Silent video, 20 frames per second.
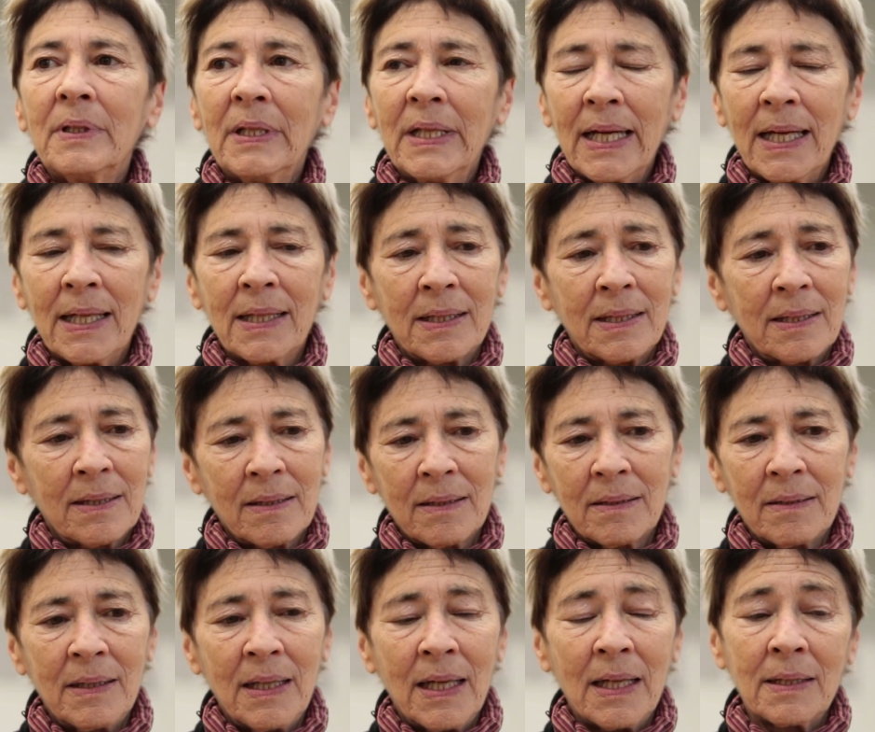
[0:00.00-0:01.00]

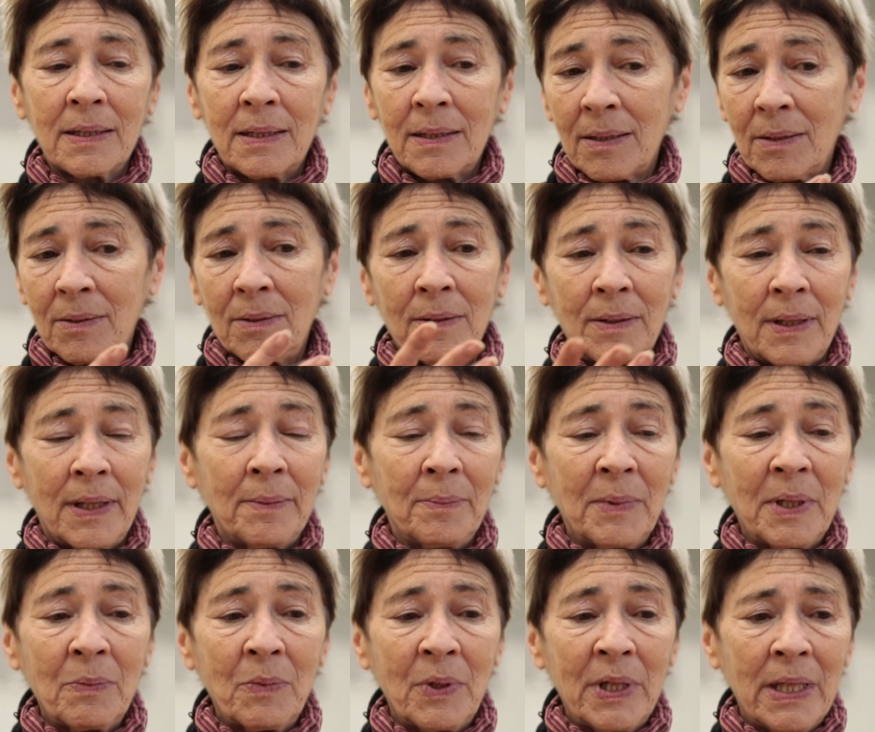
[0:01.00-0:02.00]
Yes. Oh, I
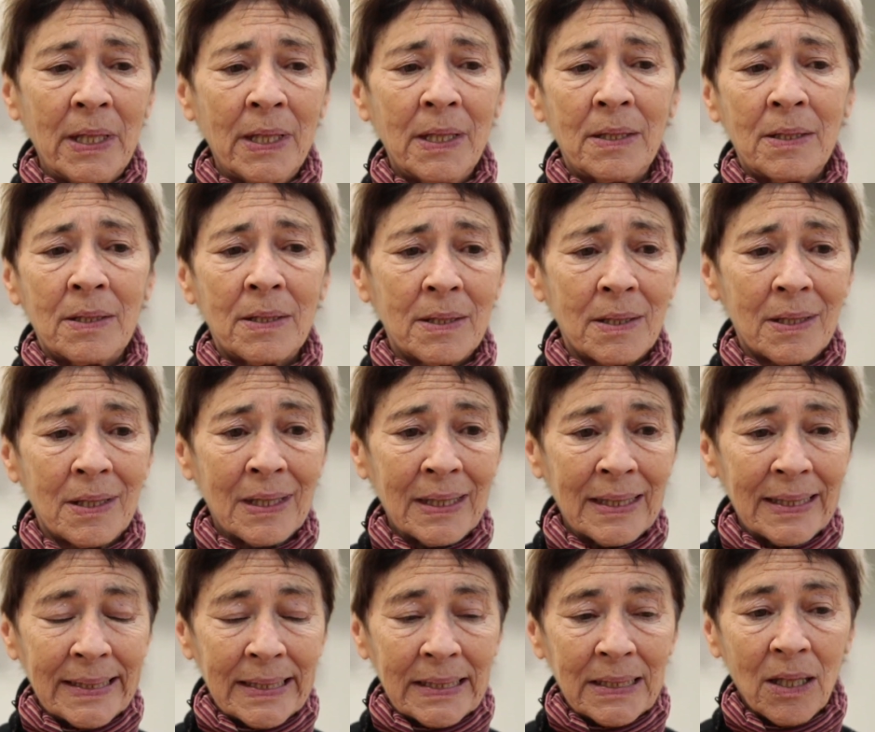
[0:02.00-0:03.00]
mean, we each
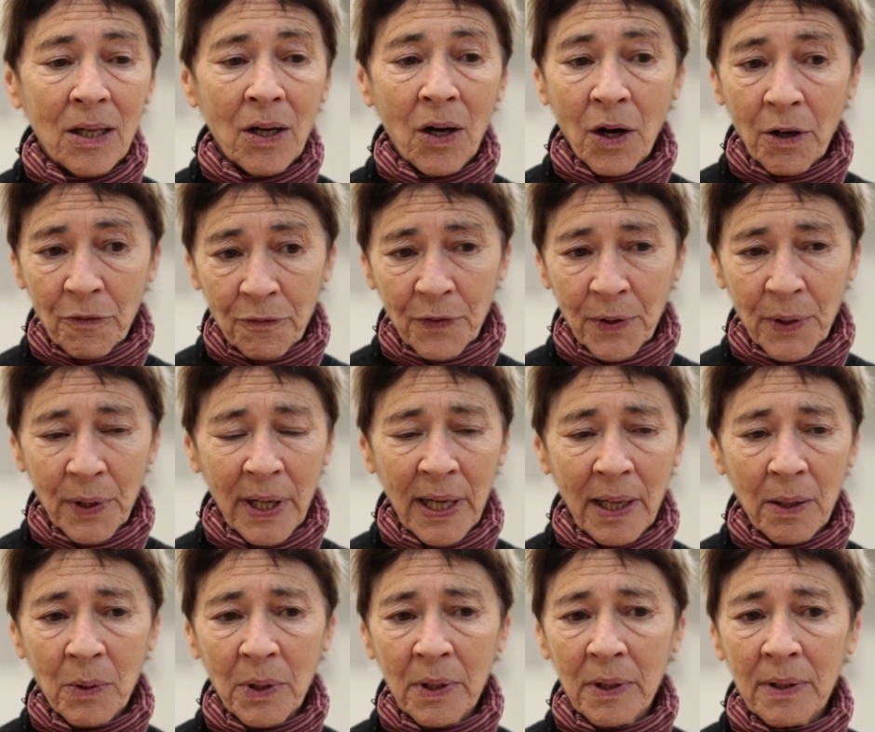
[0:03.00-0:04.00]
offer
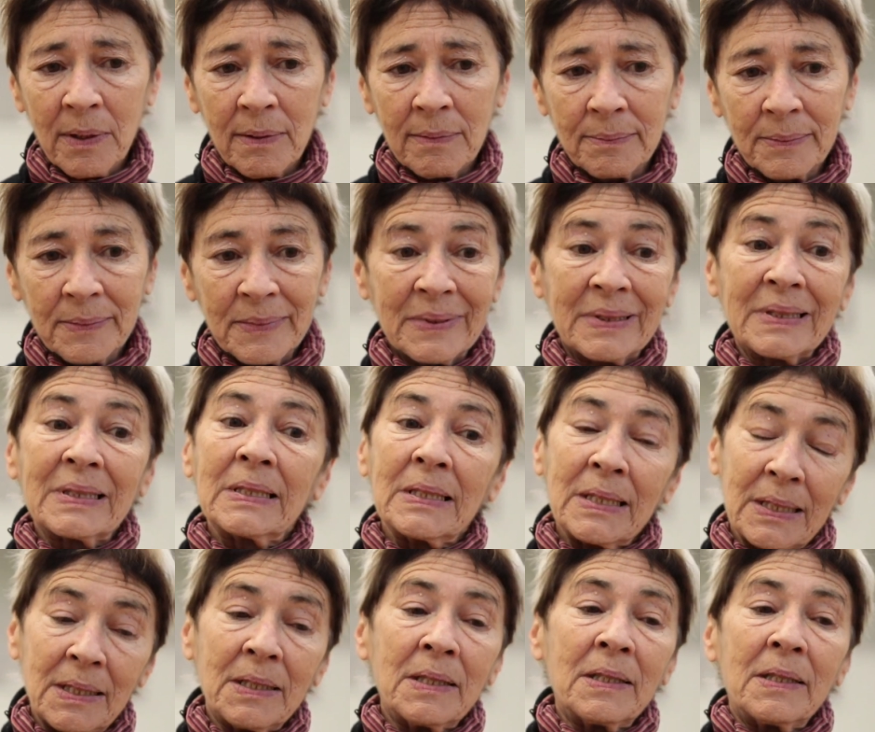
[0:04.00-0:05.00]
our
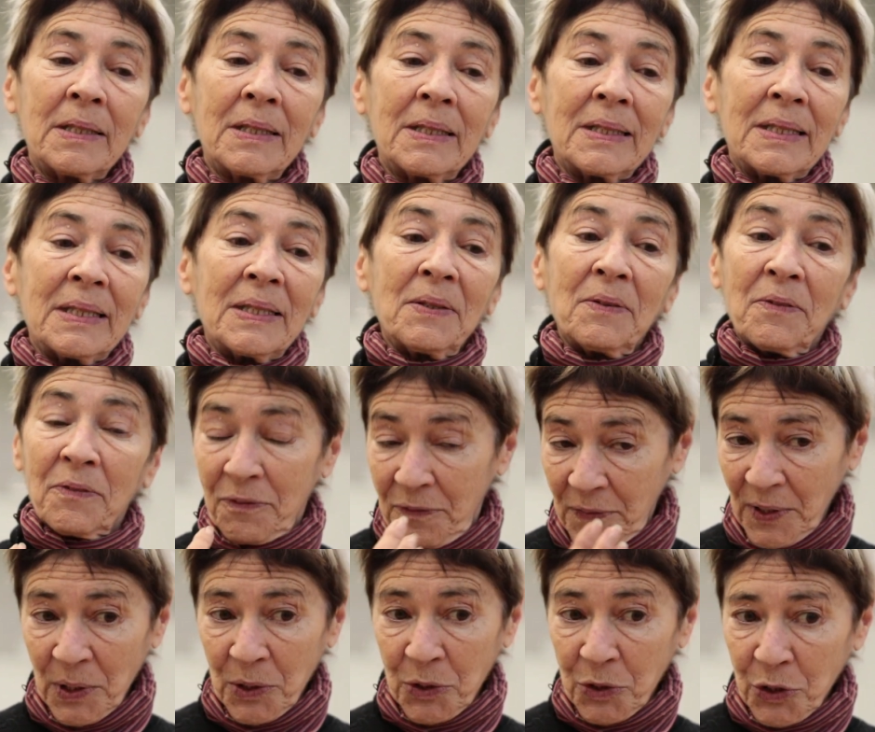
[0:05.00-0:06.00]

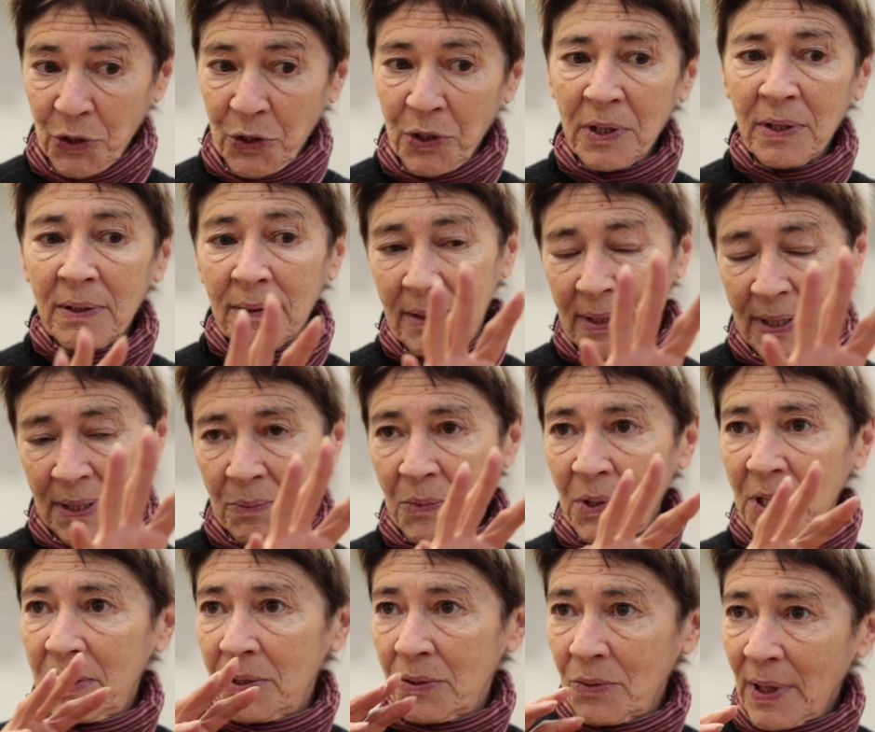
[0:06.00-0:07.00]
filter, and
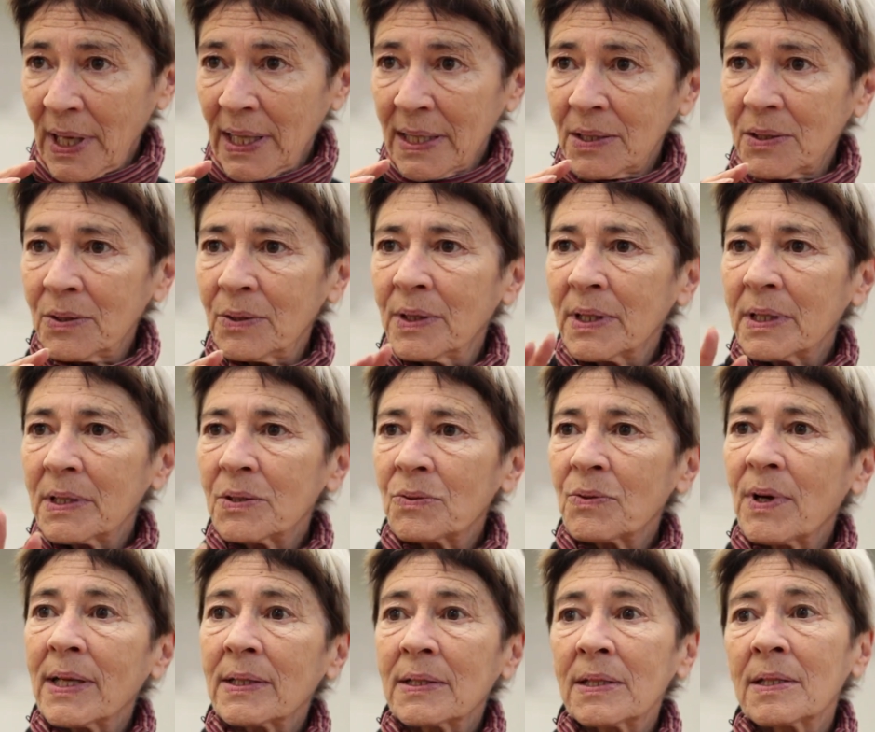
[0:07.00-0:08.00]
we try to
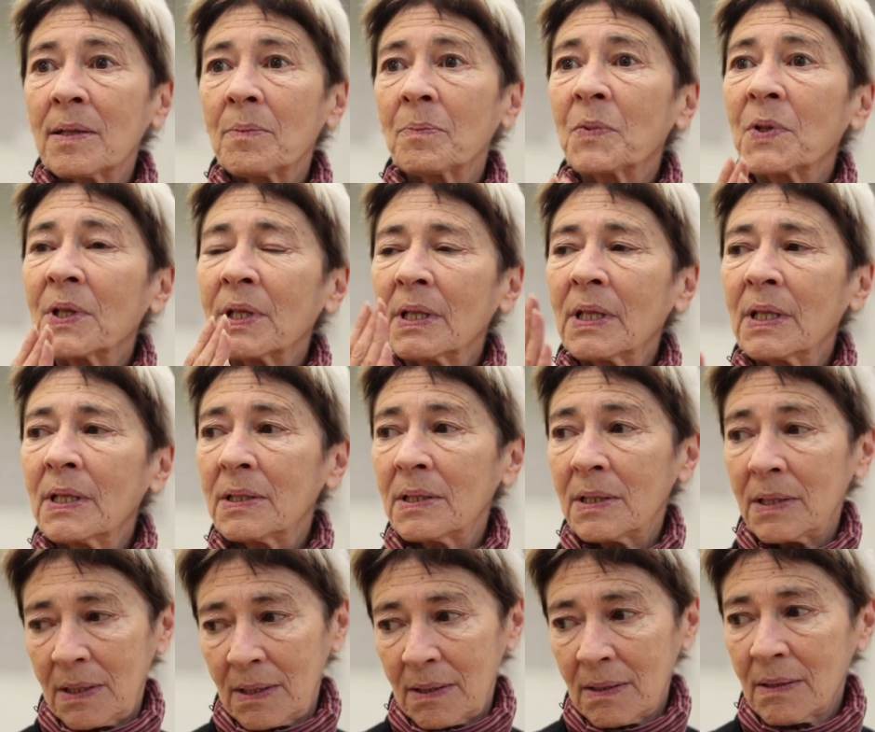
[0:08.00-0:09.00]
extract something
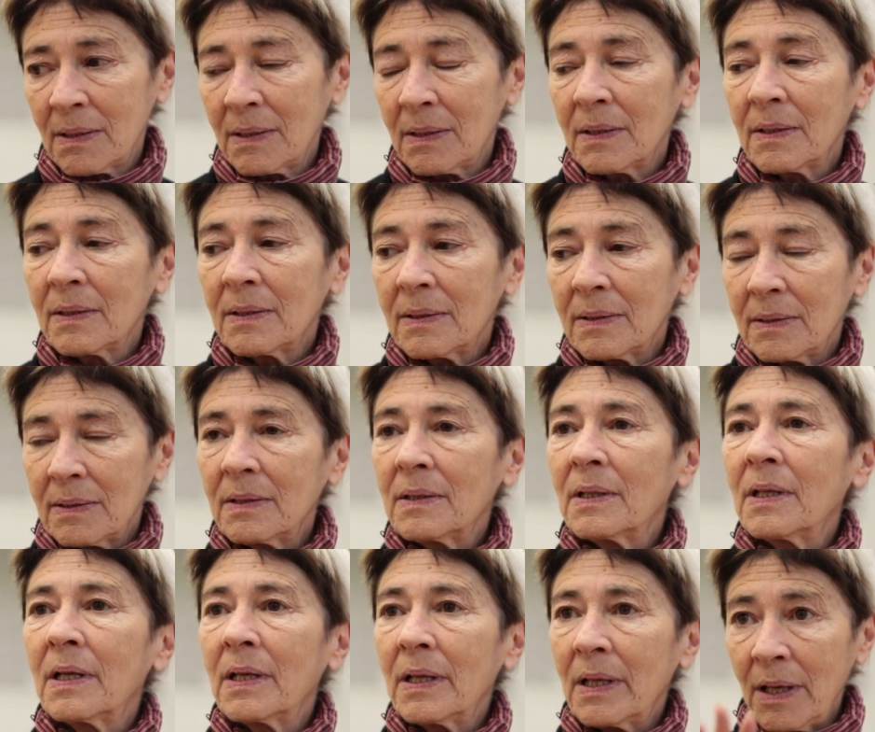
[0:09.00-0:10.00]
that's
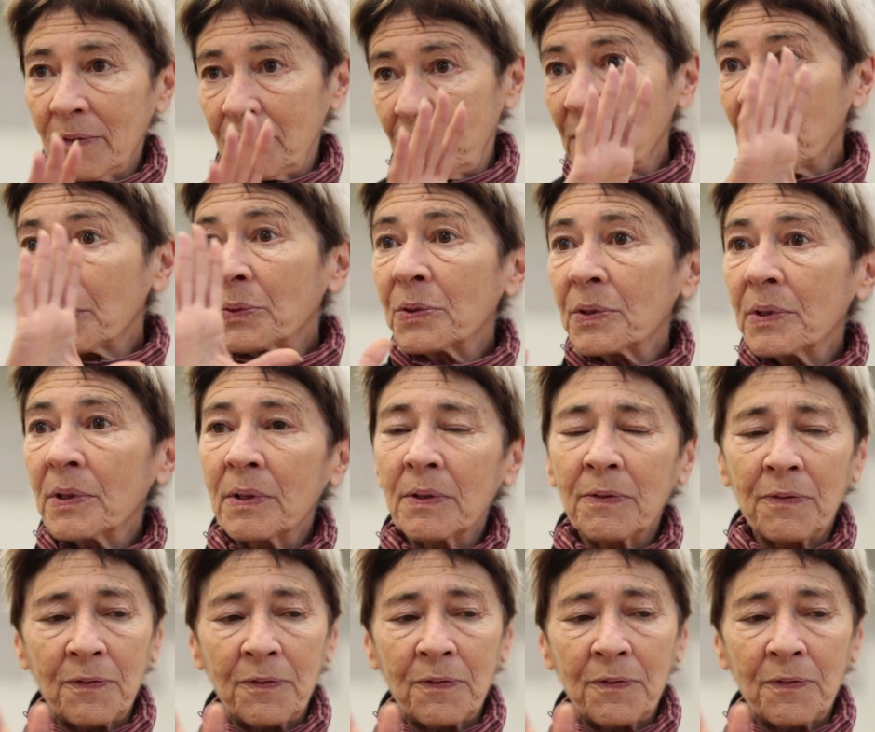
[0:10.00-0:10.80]
a filter